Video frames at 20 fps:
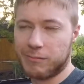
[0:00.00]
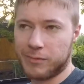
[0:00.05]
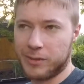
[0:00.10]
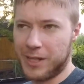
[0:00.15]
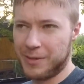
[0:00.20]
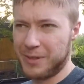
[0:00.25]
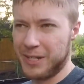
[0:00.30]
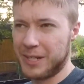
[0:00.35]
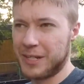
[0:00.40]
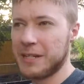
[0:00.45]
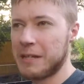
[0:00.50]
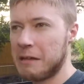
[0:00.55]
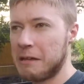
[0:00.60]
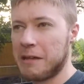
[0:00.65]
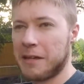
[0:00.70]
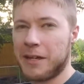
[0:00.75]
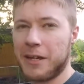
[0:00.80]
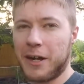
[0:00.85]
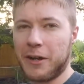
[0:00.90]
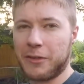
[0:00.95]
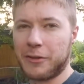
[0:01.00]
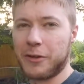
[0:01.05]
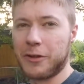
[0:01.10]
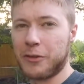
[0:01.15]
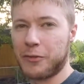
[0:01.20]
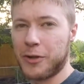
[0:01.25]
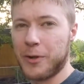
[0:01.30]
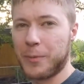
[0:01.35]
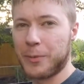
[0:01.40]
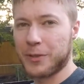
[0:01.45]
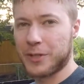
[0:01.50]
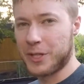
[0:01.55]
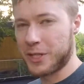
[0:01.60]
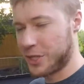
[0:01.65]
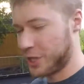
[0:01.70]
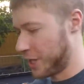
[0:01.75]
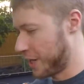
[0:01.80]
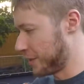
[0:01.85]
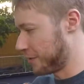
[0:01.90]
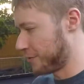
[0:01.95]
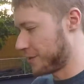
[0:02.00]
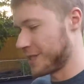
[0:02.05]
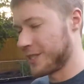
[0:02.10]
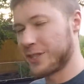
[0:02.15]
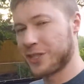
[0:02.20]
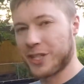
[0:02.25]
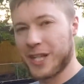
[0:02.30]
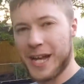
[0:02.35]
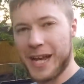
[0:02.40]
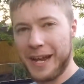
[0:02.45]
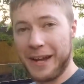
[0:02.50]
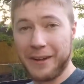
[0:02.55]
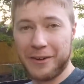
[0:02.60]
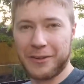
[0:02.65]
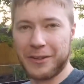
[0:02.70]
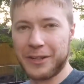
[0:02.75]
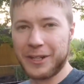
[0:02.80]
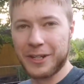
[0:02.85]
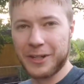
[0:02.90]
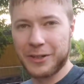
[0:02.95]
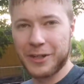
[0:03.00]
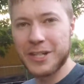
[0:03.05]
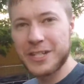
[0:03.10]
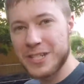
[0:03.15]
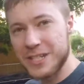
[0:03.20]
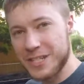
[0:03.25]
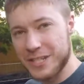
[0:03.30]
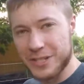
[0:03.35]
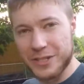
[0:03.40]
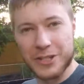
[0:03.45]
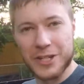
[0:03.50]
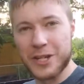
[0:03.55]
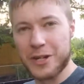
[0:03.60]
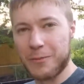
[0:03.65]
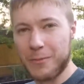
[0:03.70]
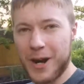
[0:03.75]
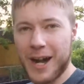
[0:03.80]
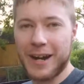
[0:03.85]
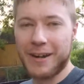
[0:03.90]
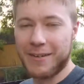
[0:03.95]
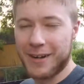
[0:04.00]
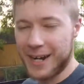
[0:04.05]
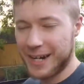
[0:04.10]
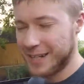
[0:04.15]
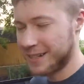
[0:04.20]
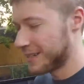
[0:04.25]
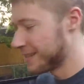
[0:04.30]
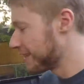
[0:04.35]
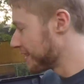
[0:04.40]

I mean, you got a 33% chance with each line. It only increases as you get them right?